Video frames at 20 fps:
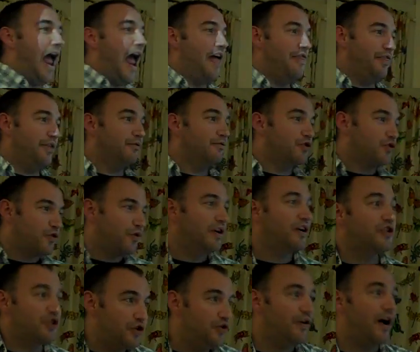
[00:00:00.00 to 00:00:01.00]
And the
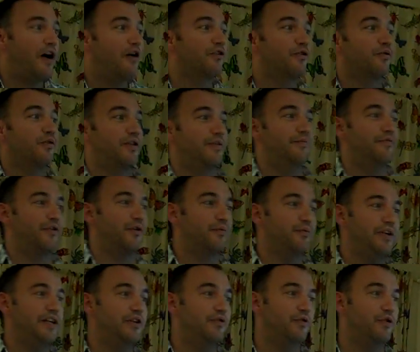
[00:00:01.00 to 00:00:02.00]
traditional algorithm for
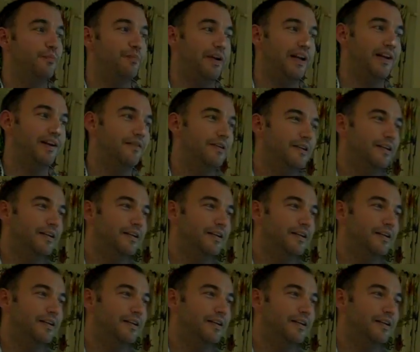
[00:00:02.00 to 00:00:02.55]
regrouping,